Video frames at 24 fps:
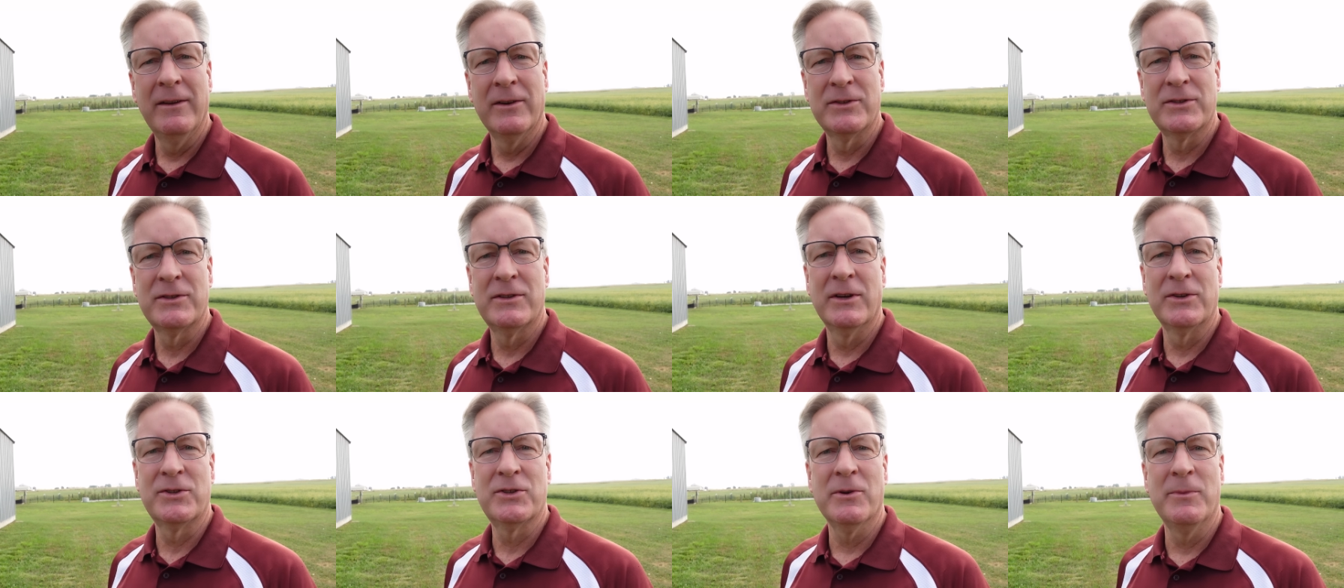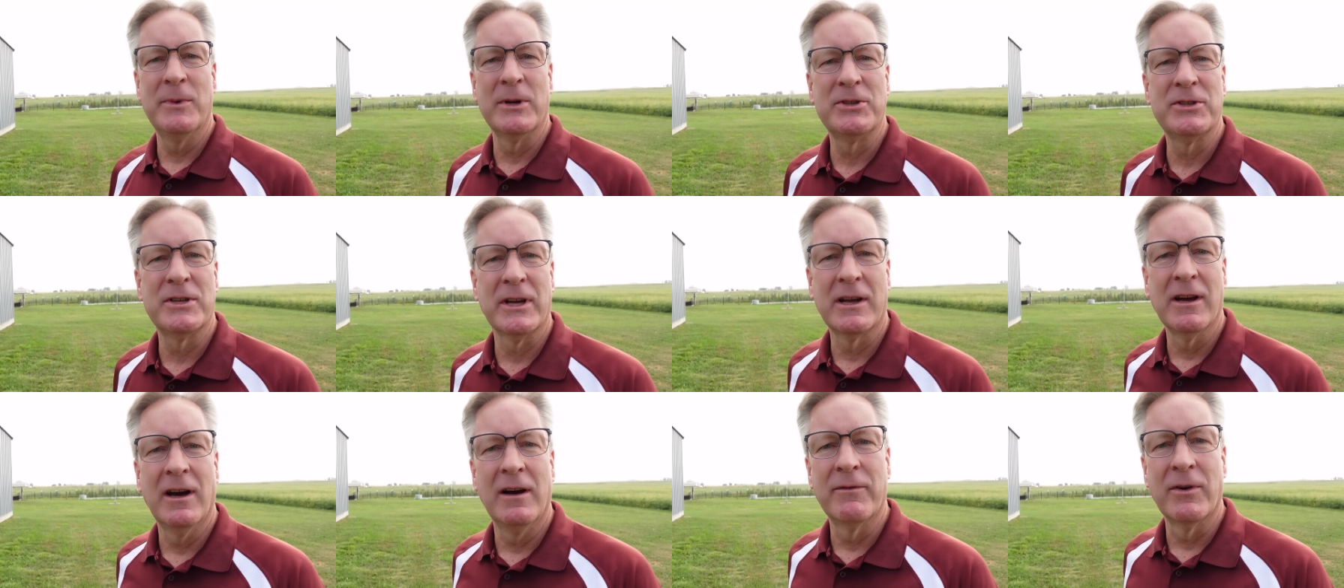There's so much
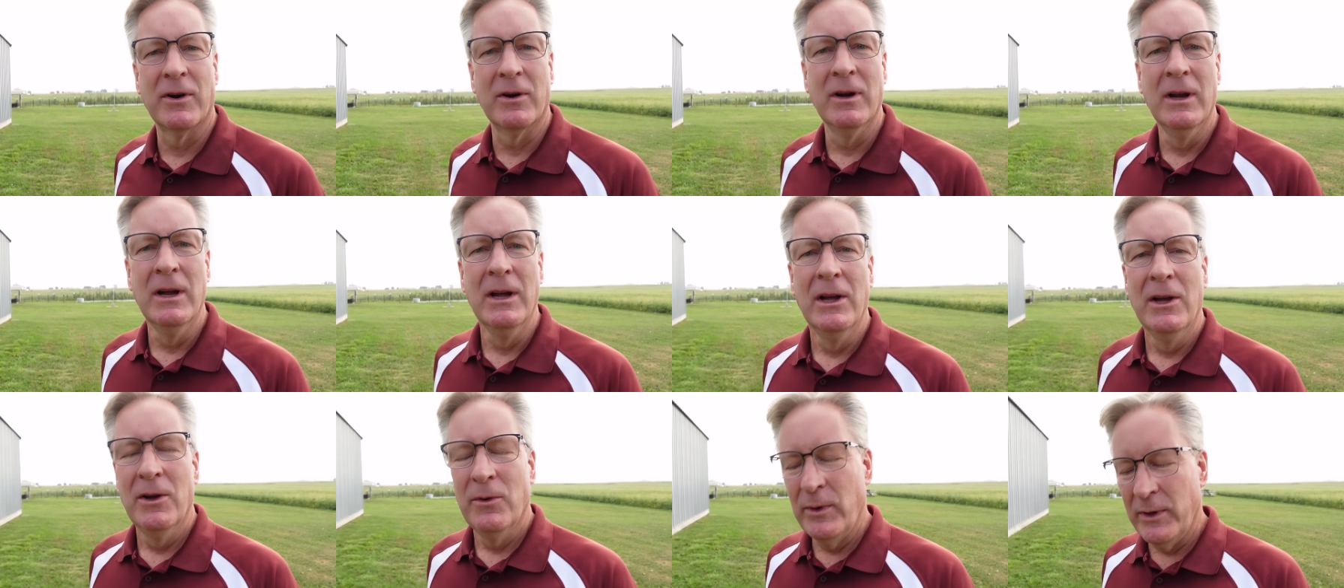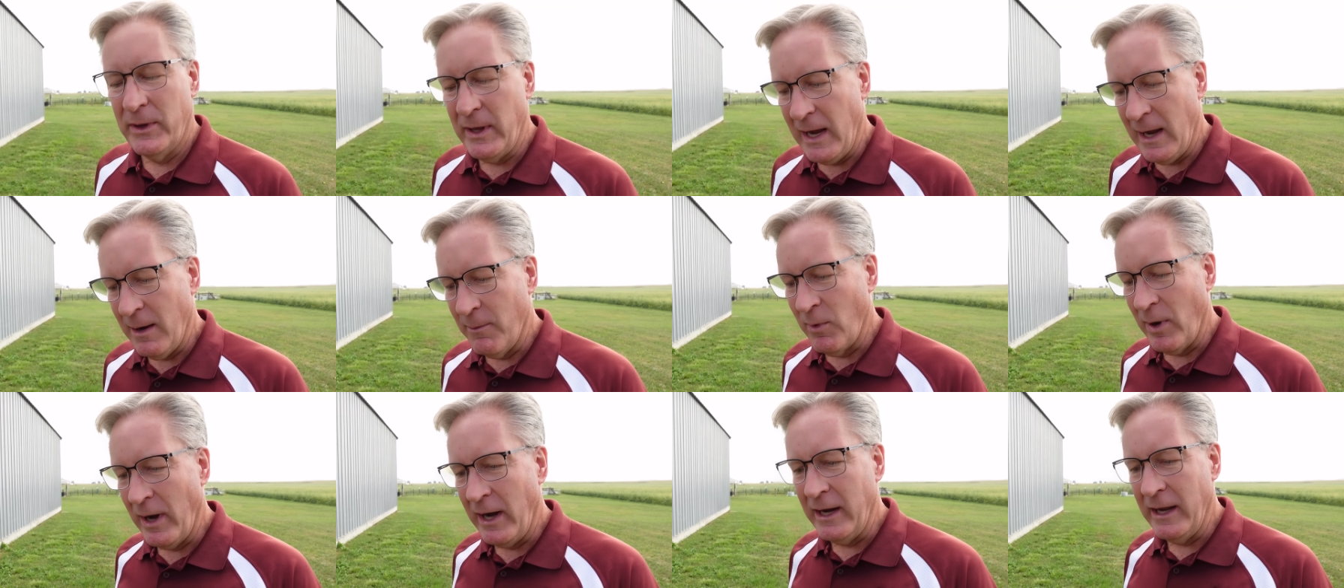to cover with
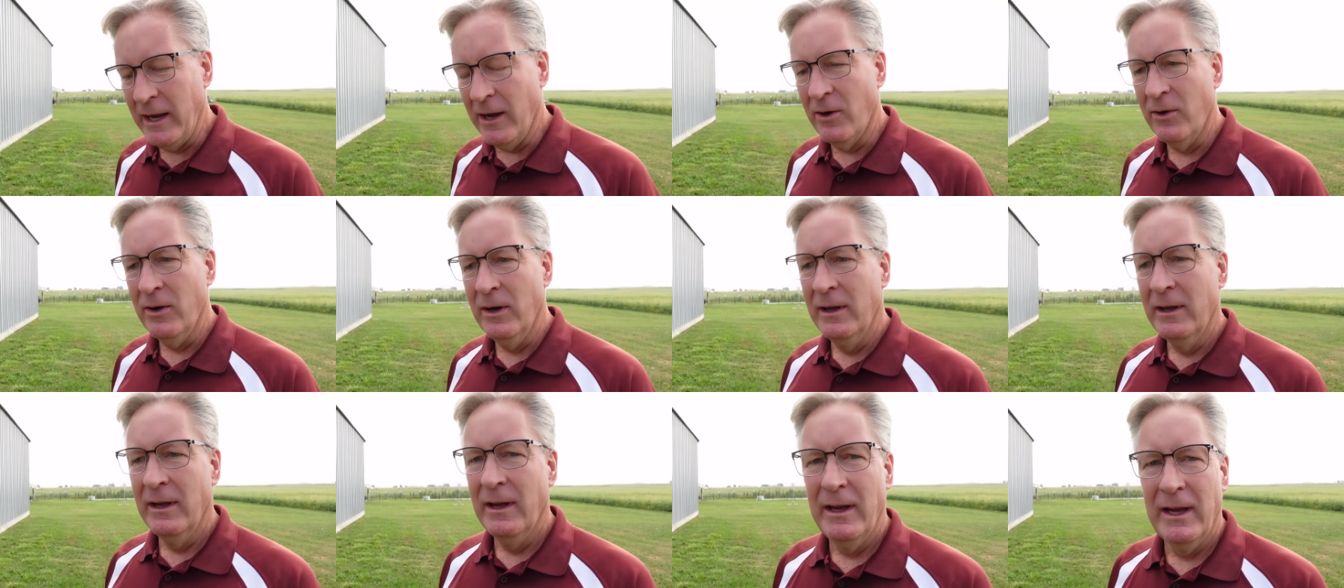ham radio.